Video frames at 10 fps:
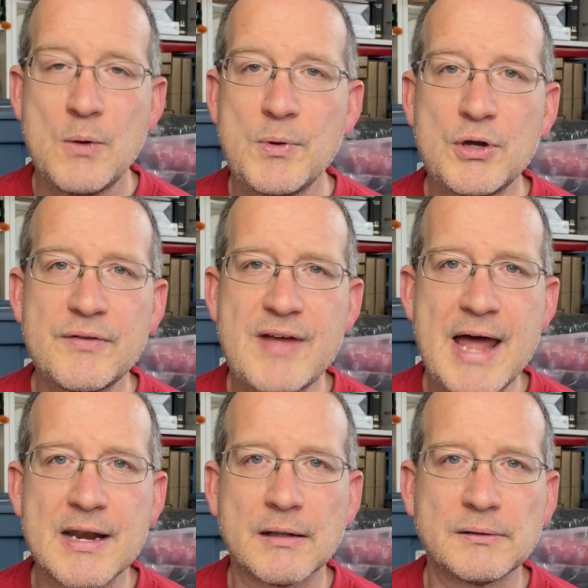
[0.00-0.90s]
We could have
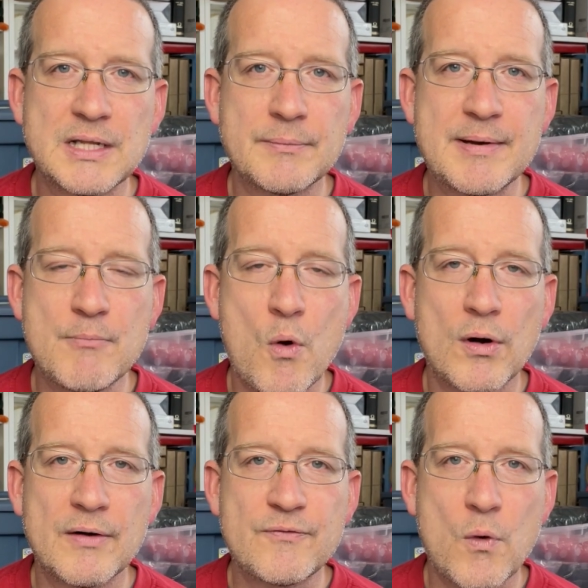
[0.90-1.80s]
gotten a little bit
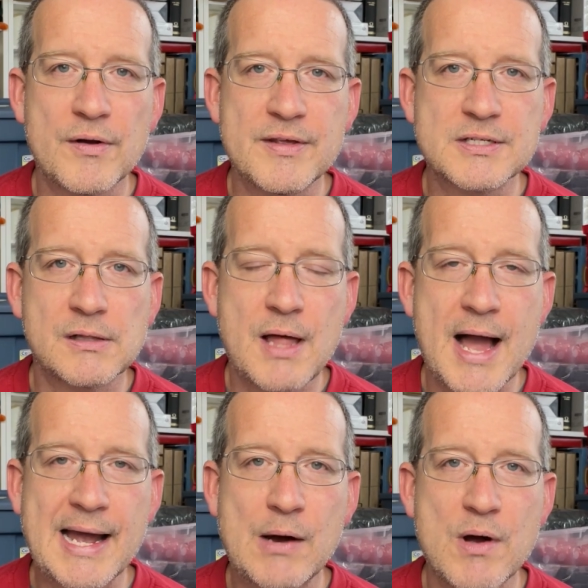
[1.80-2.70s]
more for this
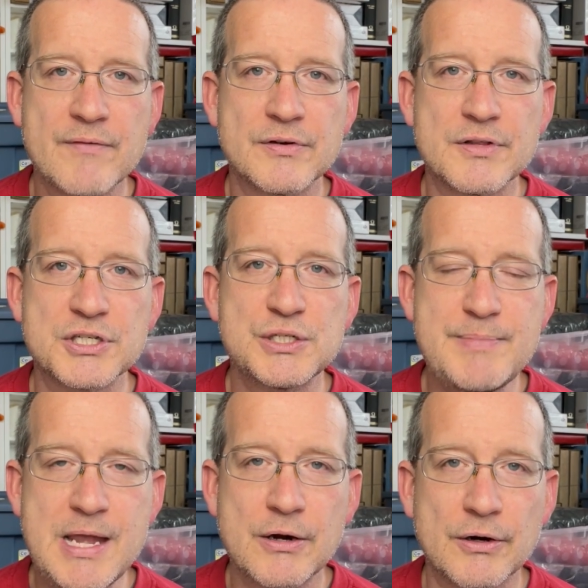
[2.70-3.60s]
clock. However, the
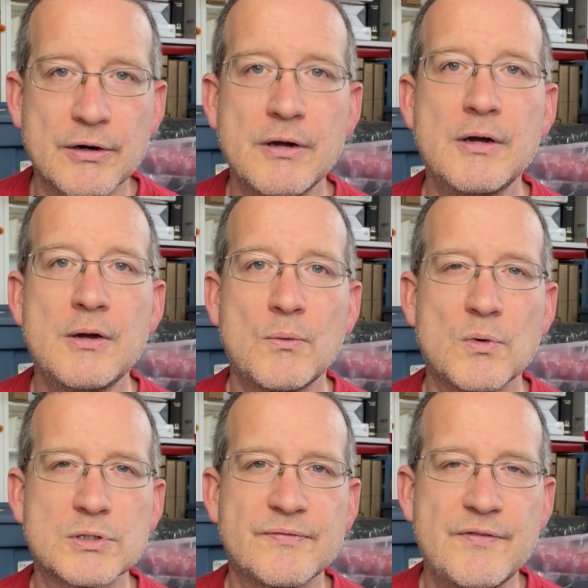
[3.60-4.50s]
speaker
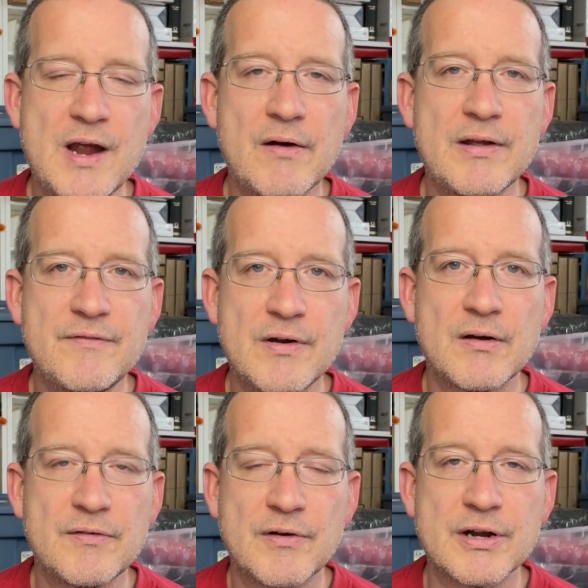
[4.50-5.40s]
was very,
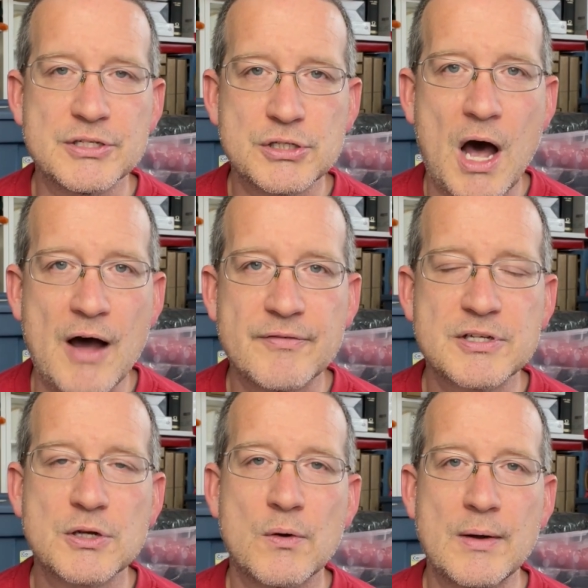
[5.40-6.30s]
very, very soft.
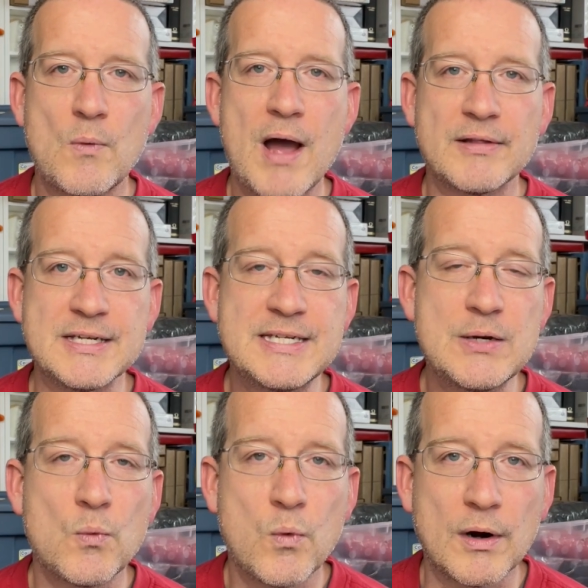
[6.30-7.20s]
So while it
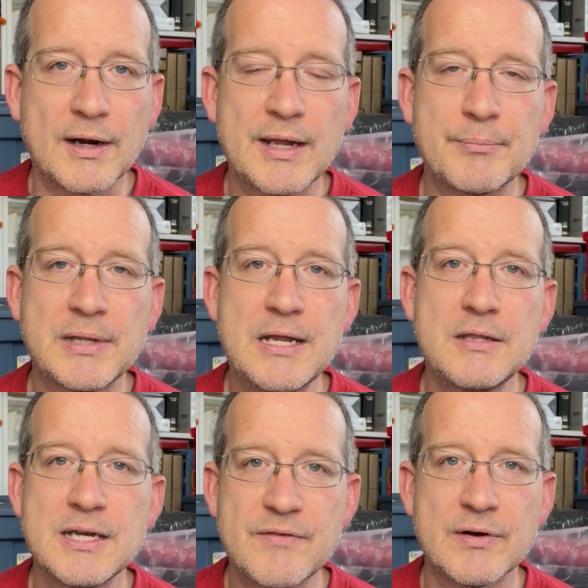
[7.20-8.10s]
did work, it played
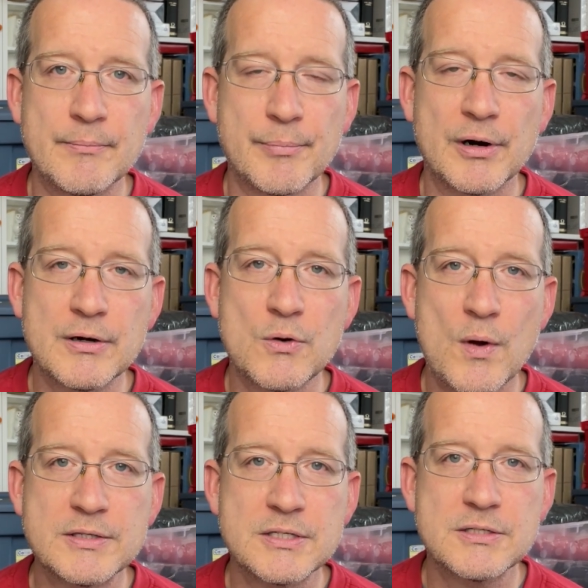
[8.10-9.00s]
the different bird
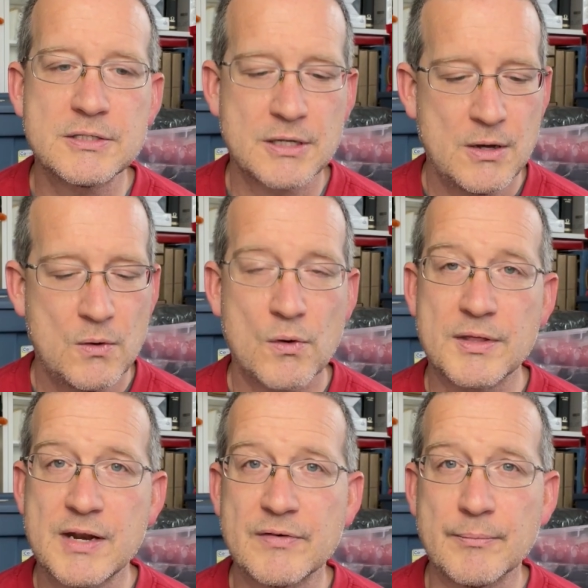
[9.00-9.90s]
noises or
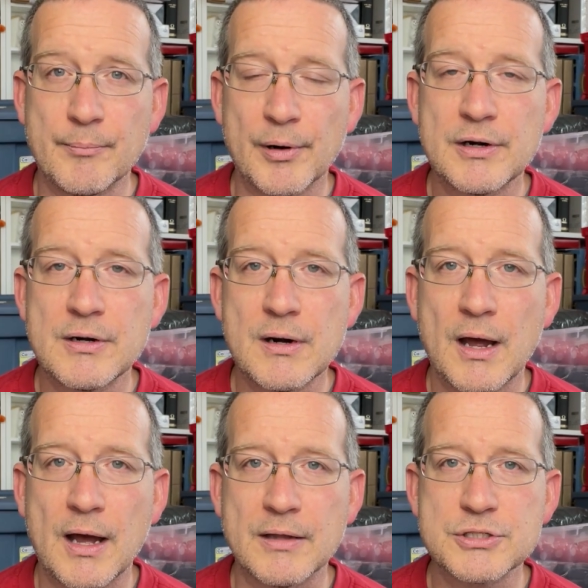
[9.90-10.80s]
the different bird
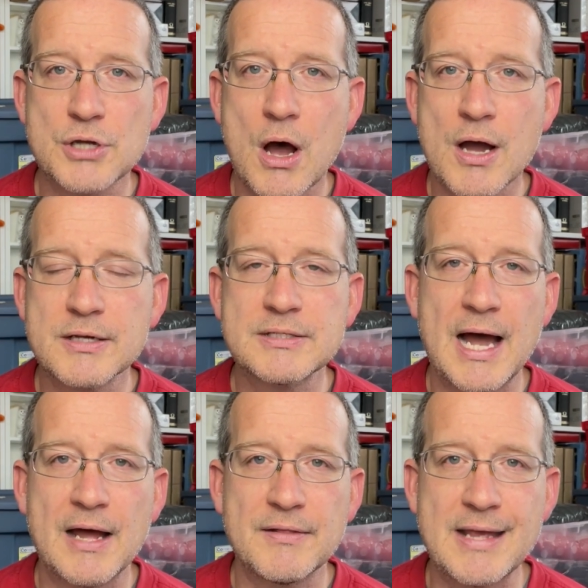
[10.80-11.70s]
songs
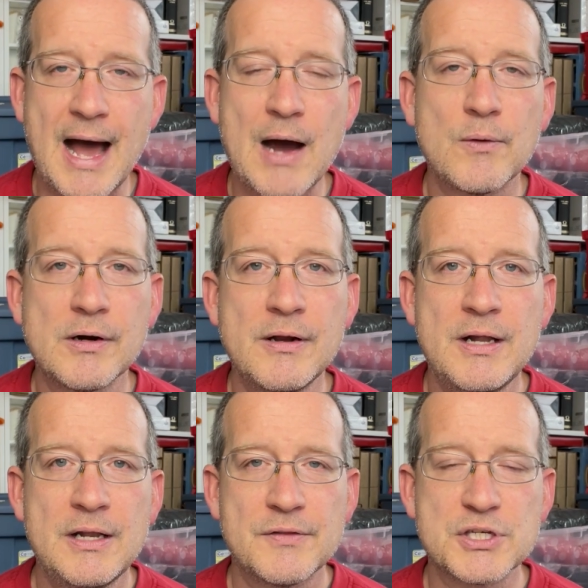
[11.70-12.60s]
on the hour.
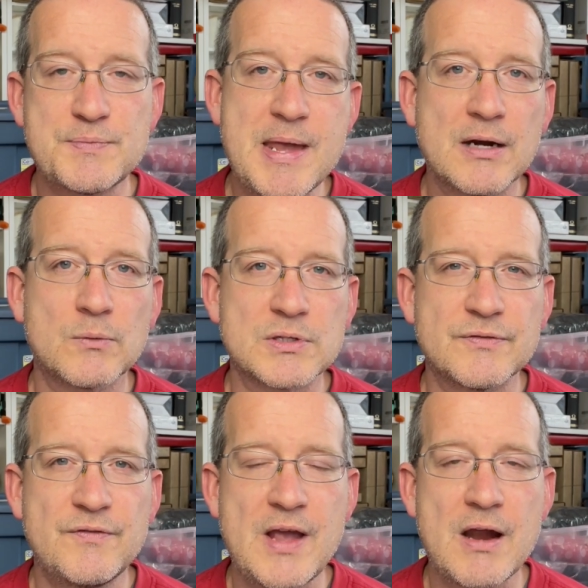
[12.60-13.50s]
The speaker was
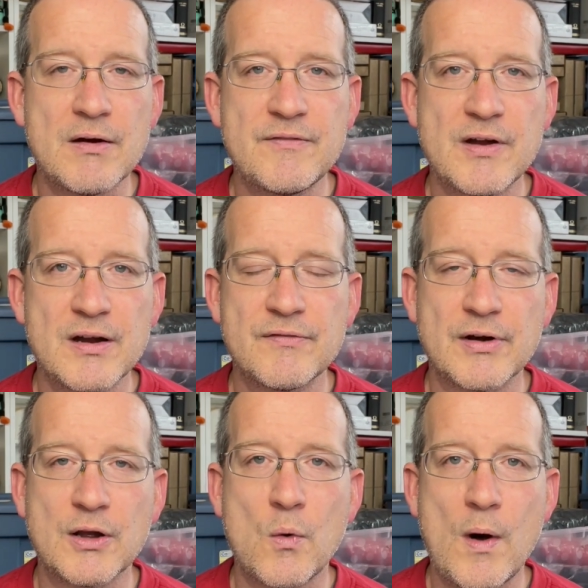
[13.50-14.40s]
very, very,
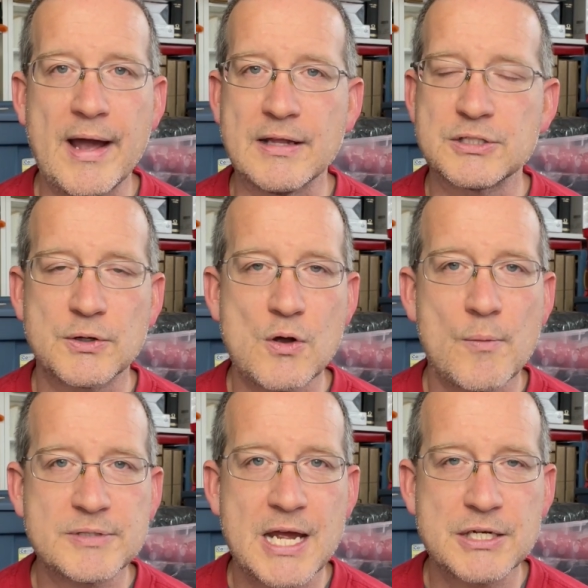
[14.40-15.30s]
very quiet. So you
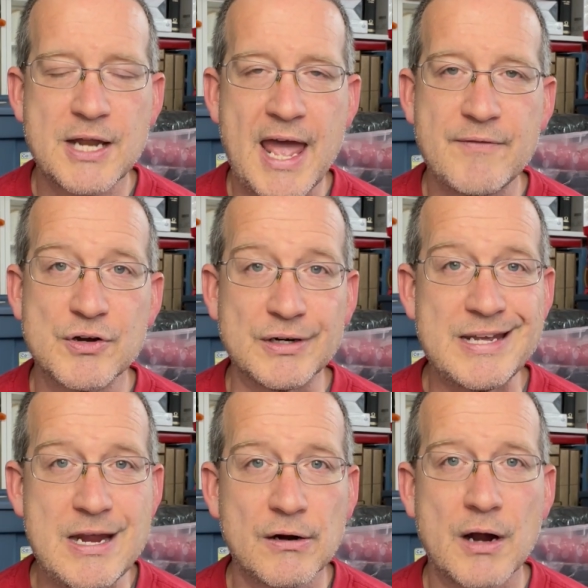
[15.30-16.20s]
almost had to have your
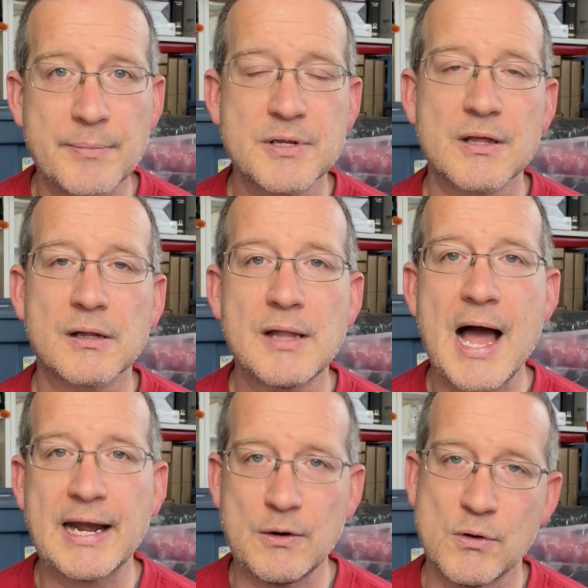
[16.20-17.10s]
ear up to the
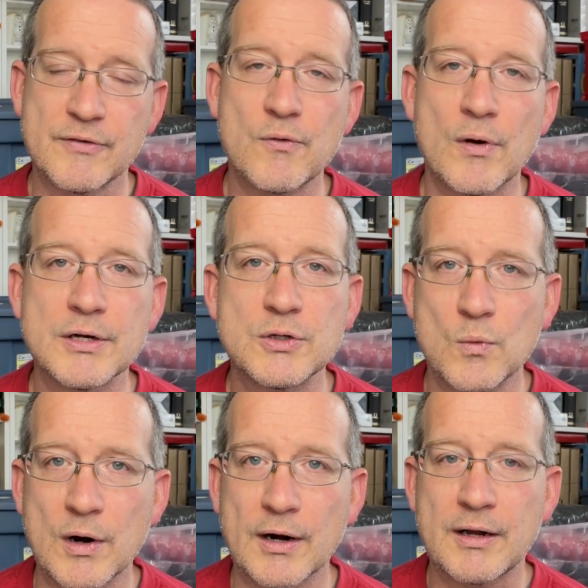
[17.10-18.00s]
clock in order for it to
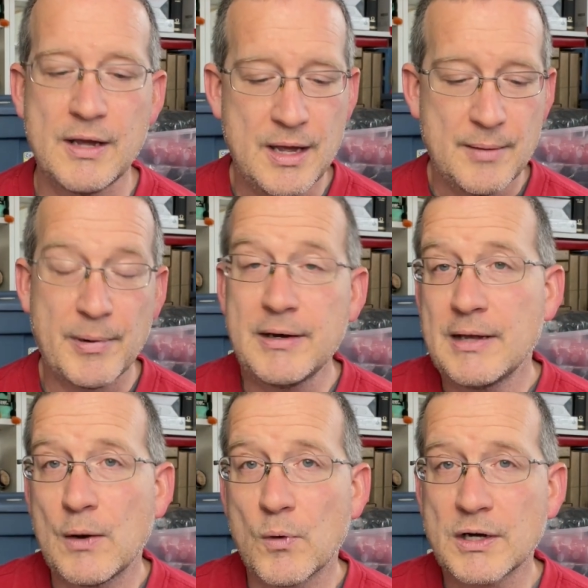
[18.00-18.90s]
work. But
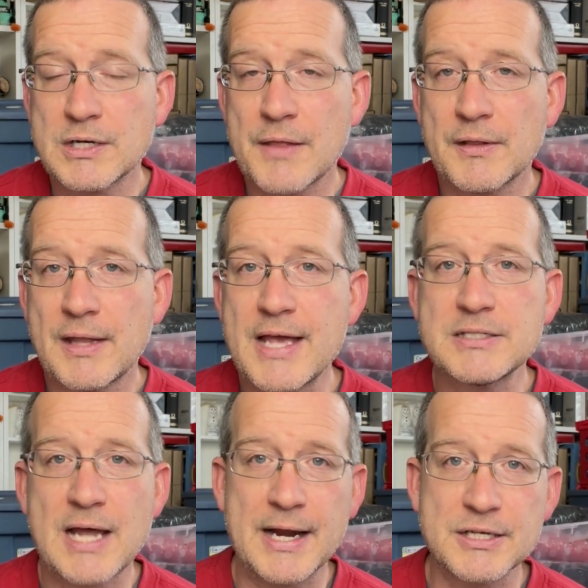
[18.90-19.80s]
it worked
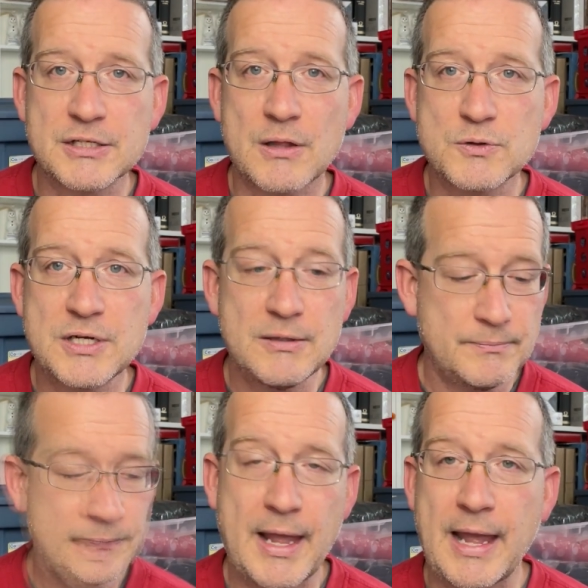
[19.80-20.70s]
nonetheless. I disclosed it
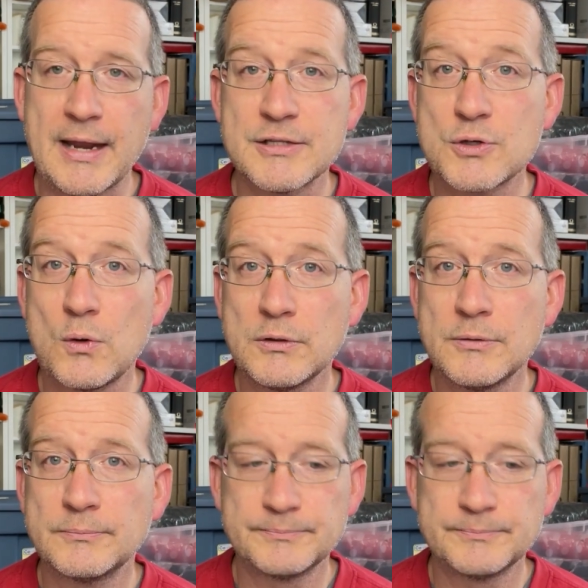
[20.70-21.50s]
and it sold.